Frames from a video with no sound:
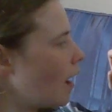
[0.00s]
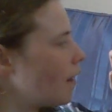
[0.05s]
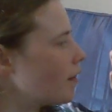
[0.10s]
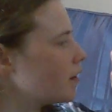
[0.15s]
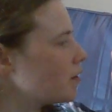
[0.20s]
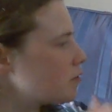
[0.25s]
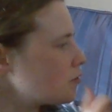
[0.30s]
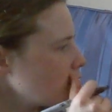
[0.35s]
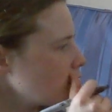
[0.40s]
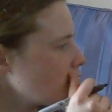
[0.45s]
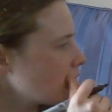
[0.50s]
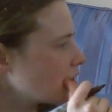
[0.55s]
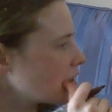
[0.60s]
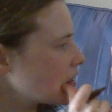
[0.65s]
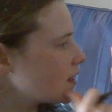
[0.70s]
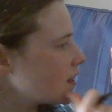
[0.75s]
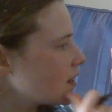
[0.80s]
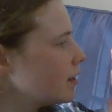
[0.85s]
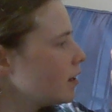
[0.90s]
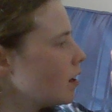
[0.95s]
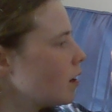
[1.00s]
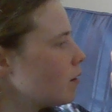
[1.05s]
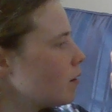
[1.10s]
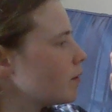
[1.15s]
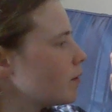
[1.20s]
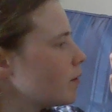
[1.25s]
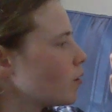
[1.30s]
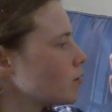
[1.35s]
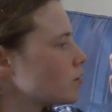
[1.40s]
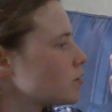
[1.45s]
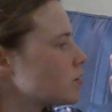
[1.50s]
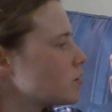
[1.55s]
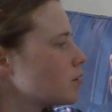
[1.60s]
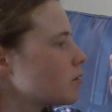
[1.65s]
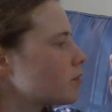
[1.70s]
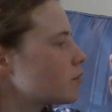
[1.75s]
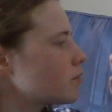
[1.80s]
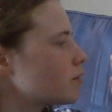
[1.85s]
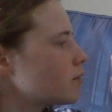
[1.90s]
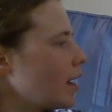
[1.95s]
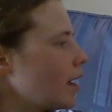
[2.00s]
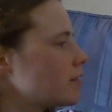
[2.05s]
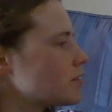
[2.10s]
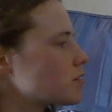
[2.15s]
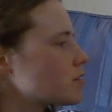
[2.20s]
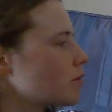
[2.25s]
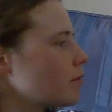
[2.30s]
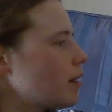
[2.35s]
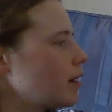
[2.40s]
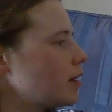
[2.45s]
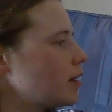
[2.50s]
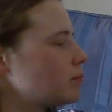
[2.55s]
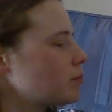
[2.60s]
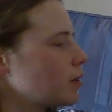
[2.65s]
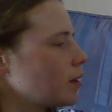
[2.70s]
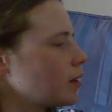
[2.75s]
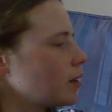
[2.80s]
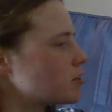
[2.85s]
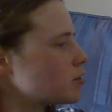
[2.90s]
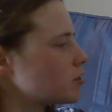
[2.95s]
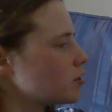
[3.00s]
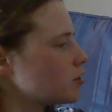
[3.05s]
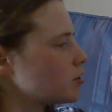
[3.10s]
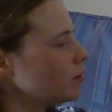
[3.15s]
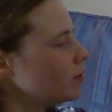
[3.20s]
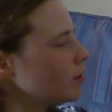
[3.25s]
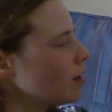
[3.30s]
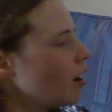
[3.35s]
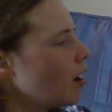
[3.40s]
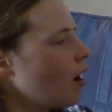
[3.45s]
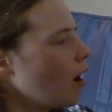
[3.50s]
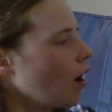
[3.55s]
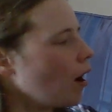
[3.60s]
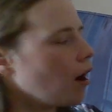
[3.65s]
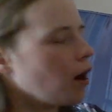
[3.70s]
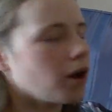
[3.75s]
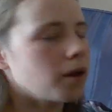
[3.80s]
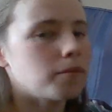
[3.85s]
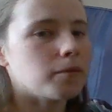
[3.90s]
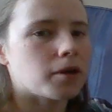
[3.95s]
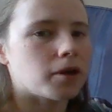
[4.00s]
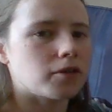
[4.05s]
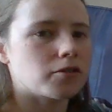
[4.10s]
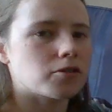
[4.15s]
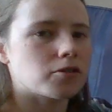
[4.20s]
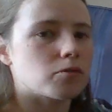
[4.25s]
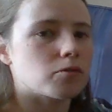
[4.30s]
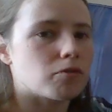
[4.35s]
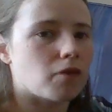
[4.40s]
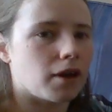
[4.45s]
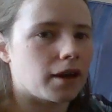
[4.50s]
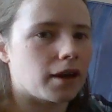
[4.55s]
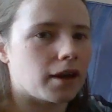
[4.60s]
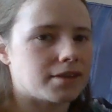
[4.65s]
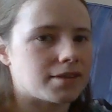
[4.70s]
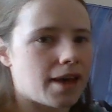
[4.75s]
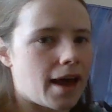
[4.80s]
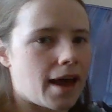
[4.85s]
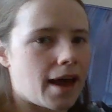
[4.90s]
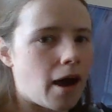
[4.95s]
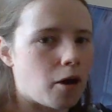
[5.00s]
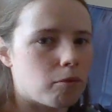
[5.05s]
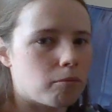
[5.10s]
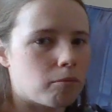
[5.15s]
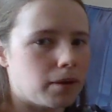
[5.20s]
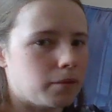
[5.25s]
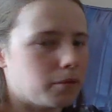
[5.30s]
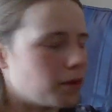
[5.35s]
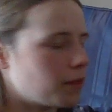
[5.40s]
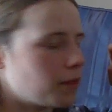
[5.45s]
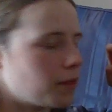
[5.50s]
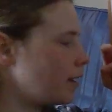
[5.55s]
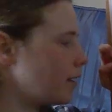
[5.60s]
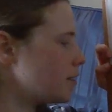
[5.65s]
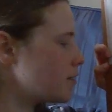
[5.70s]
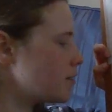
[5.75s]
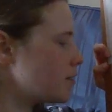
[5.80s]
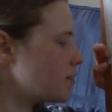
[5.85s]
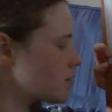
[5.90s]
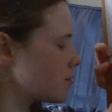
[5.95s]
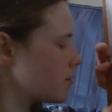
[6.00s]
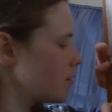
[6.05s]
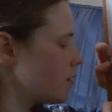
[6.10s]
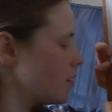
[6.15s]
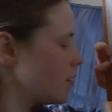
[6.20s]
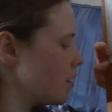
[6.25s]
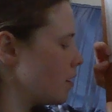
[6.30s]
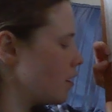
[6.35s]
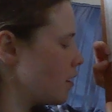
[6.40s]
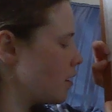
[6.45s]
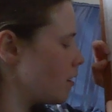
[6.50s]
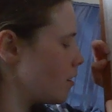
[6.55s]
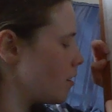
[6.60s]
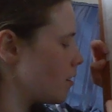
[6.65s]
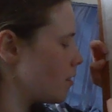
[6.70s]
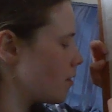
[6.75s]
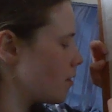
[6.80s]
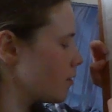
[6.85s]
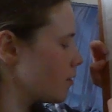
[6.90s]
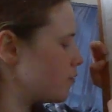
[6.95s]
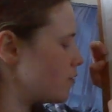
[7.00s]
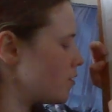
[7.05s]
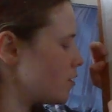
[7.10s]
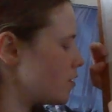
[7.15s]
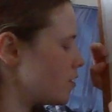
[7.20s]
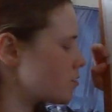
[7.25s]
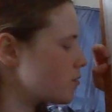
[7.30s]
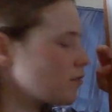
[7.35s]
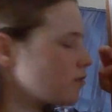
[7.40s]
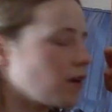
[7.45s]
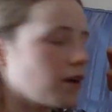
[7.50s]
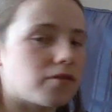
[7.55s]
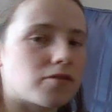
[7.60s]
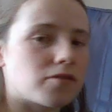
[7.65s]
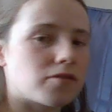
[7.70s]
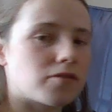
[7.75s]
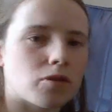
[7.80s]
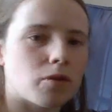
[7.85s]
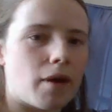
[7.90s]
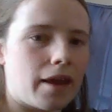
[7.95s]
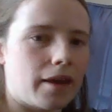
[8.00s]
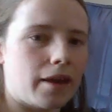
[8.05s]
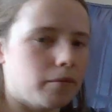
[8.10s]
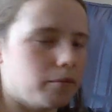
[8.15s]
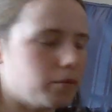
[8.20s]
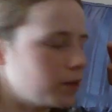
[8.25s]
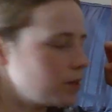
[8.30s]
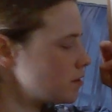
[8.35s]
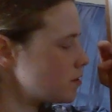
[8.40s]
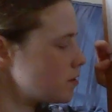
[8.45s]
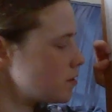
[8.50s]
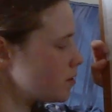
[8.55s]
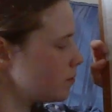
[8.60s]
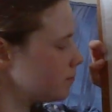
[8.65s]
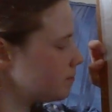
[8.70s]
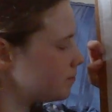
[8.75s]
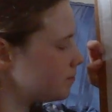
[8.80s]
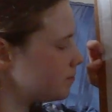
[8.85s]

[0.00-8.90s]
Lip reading: and then finally we've got to do 3n squared plus 2. I'm going to write, to help me with this, the first 5 square numbers,